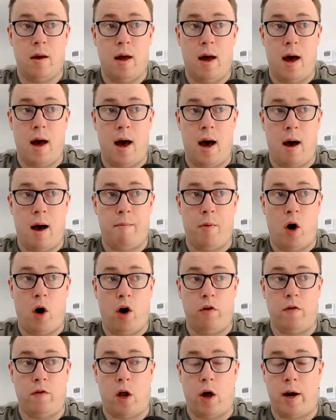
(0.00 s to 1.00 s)

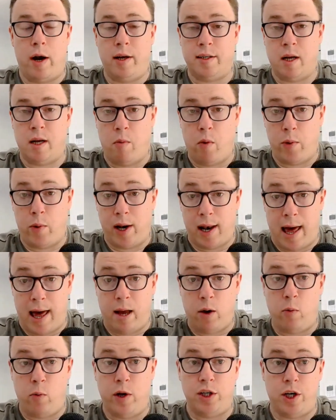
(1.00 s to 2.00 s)
overloading someone with
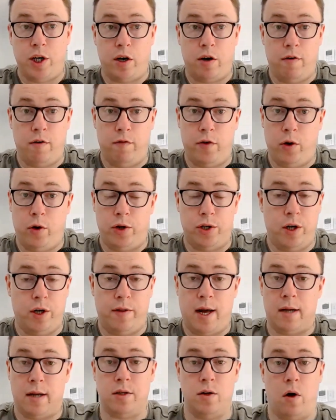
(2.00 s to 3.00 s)
language and confusion.
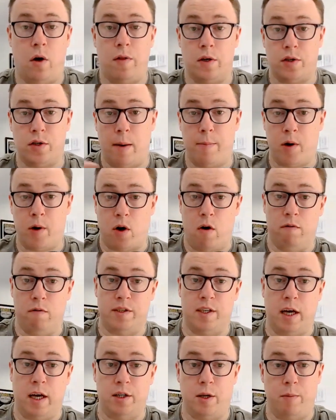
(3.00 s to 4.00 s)
That's not the type of
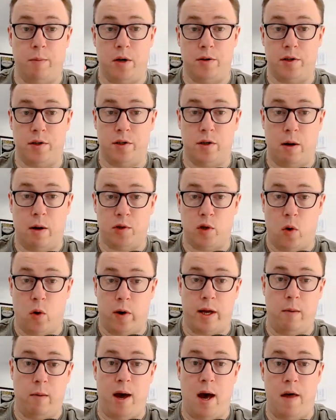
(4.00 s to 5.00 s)
conversation hypnosis I'm
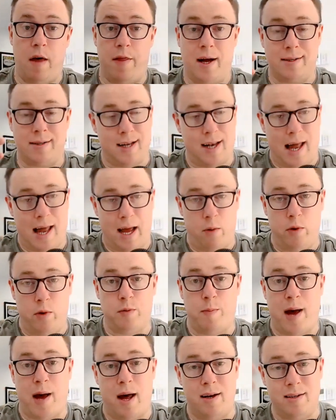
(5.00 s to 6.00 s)
talking about. That's
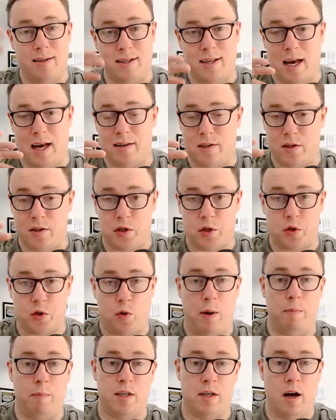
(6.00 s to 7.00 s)
language patterns. That's the
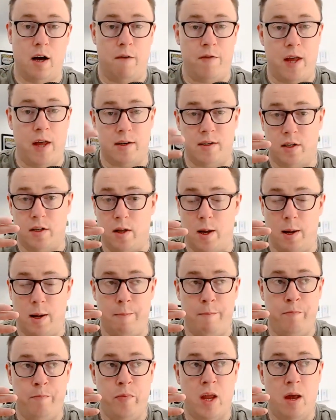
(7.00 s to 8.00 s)
script stuff. That's
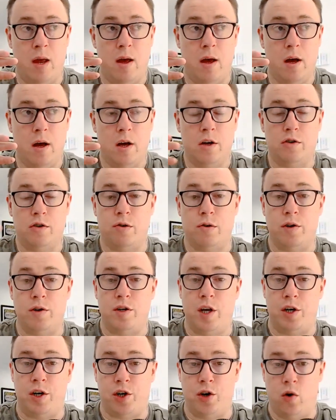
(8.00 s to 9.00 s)
the
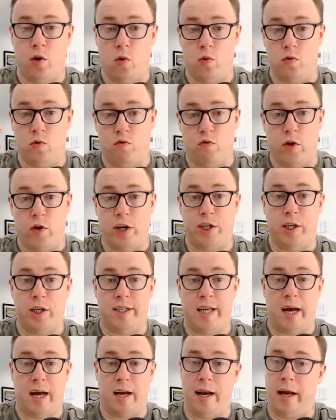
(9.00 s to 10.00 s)
traditional rigid
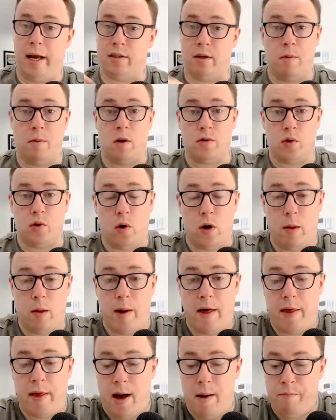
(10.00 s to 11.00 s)
techniques. I'm not talking
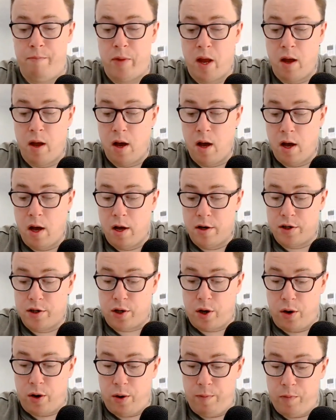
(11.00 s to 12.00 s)
about that.
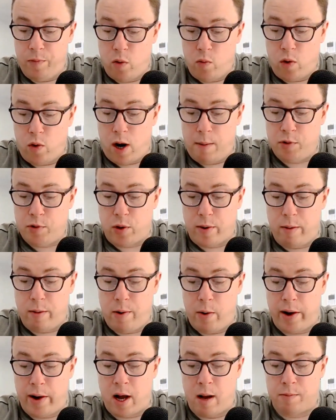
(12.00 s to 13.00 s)
So what I'm talking
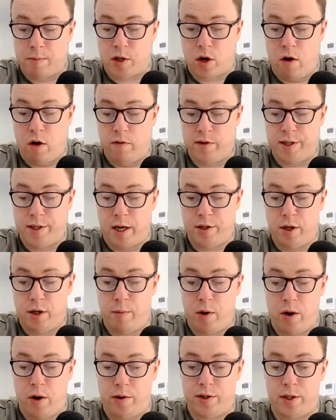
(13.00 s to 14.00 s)
about when it comes to conversation
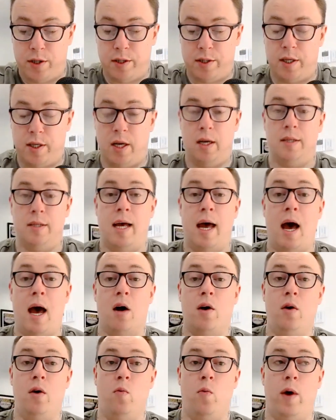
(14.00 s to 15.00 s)
hypnosis is how
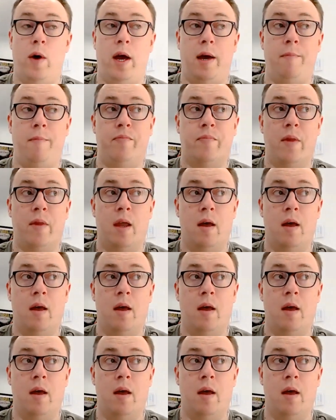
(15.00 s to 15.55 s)
can we,